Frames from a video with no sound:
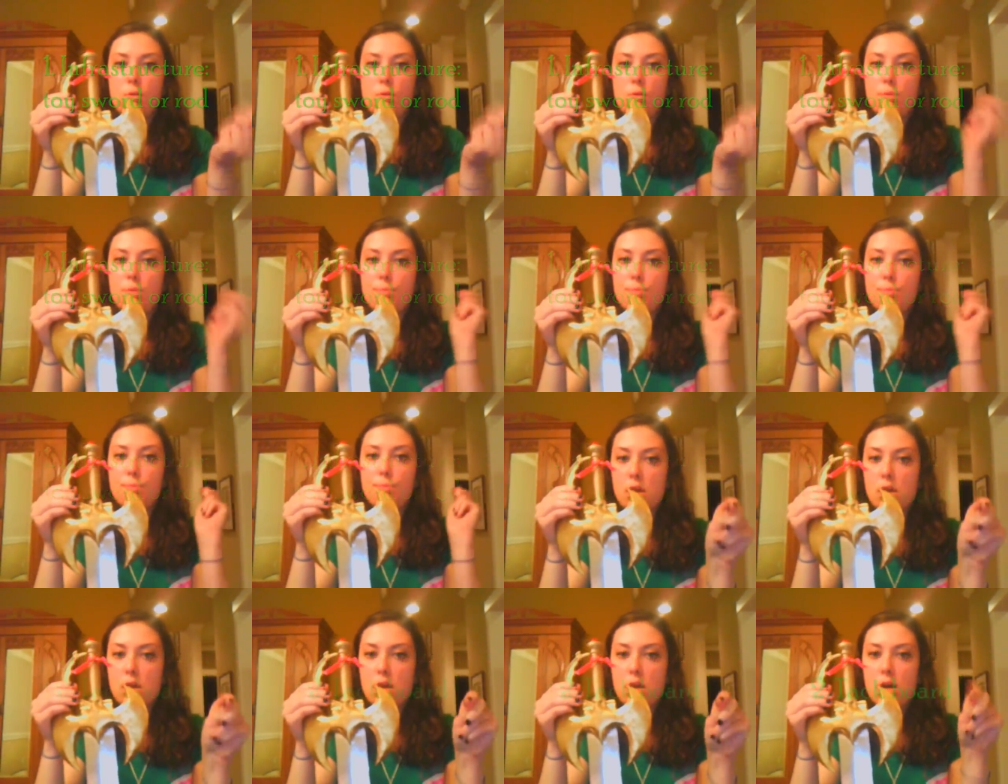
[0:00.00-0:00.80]
or
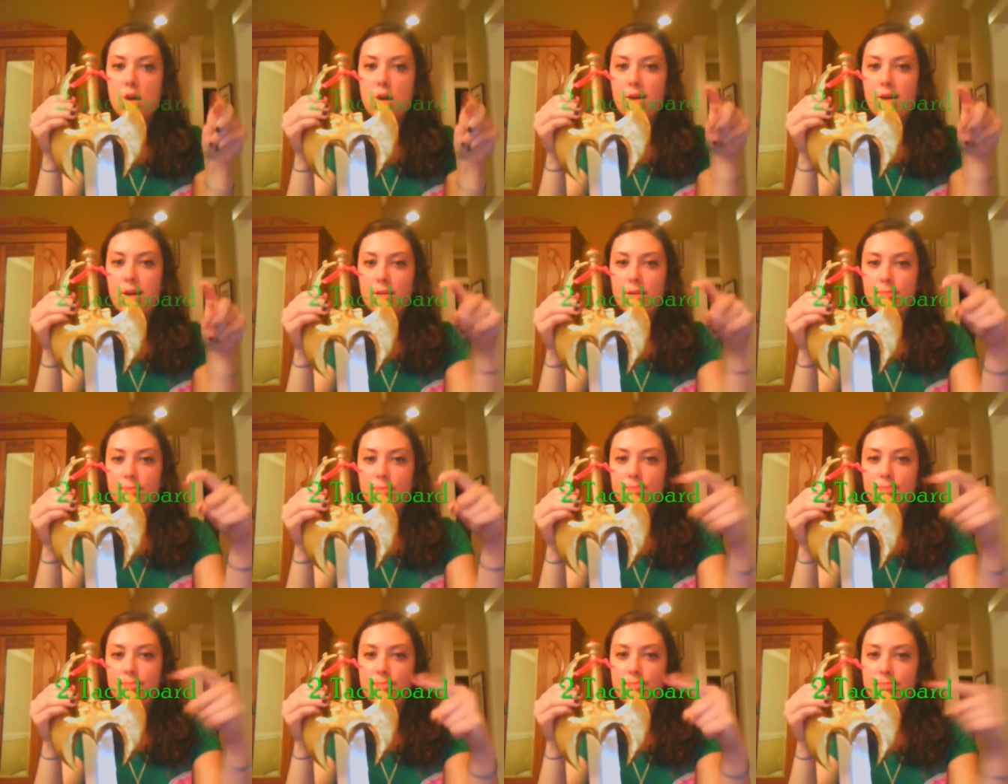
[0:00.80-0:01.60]
pulp.
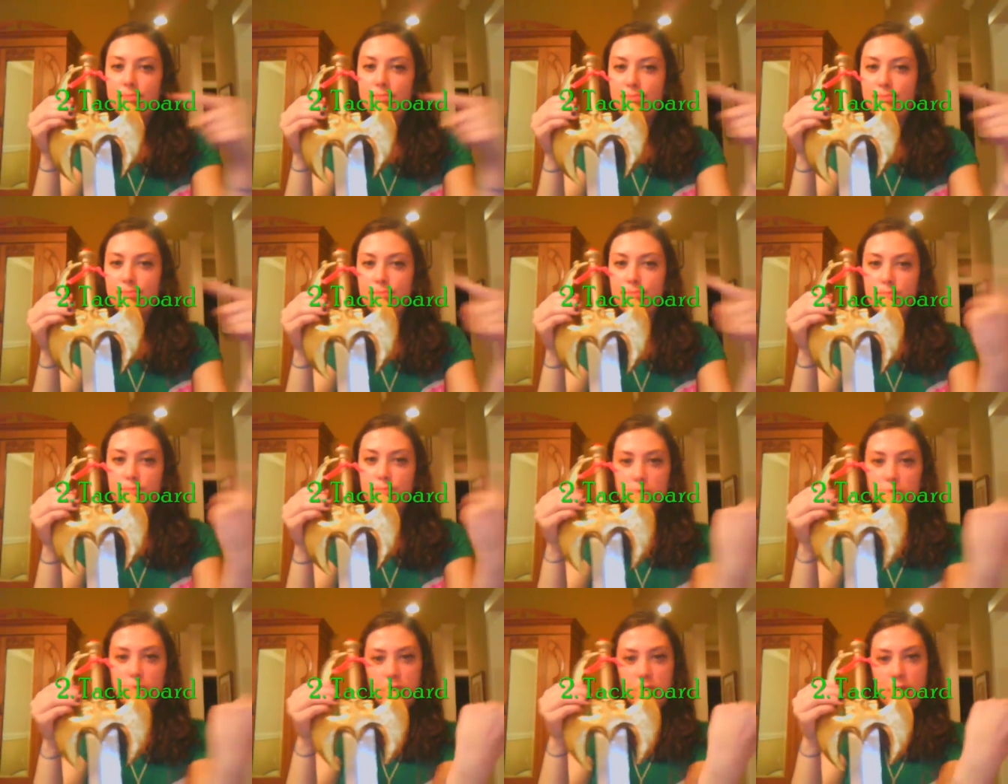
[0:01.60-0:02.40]

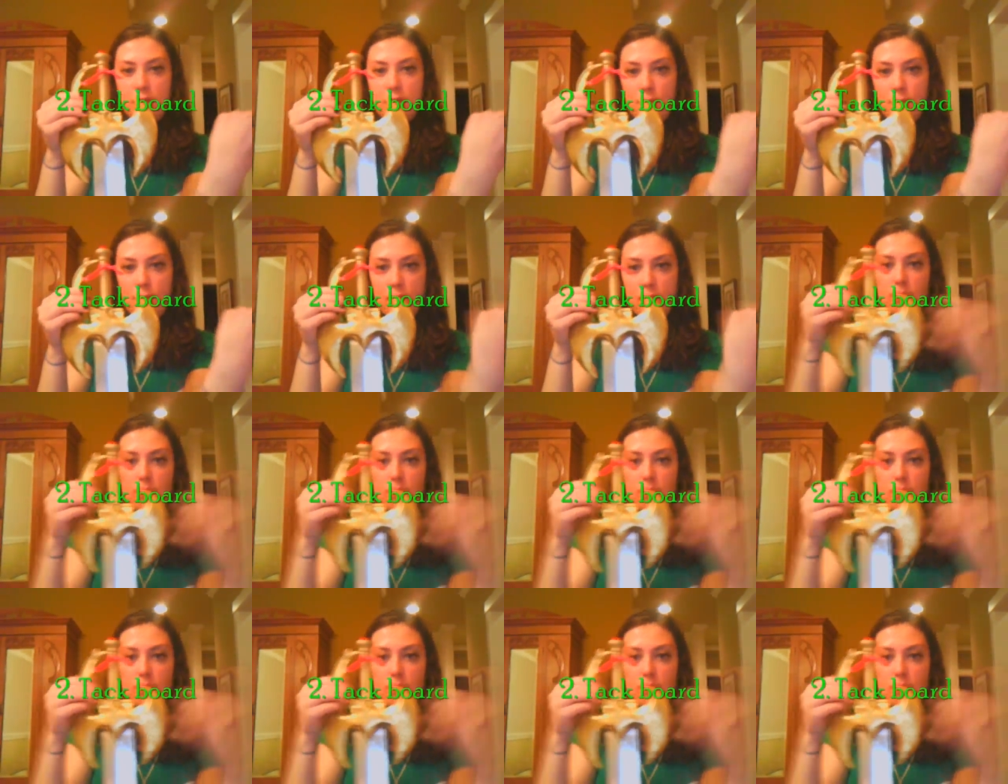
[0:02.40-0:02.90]
That way.